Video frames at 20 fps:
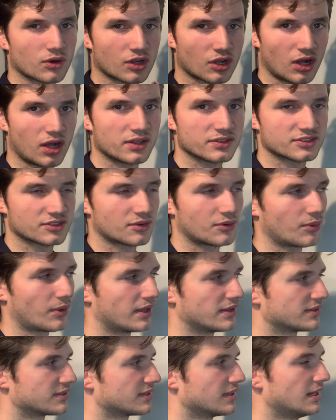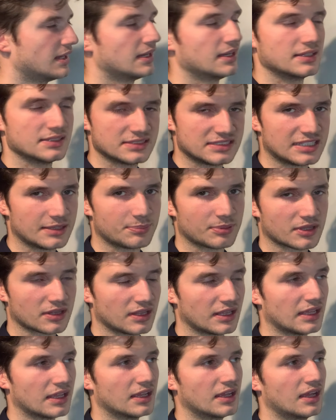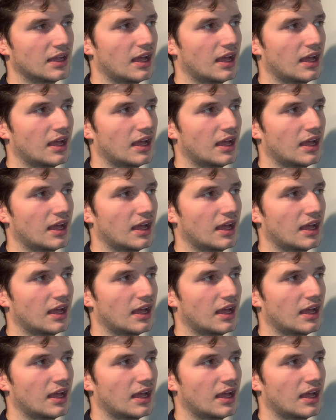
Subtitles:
consequence, typically.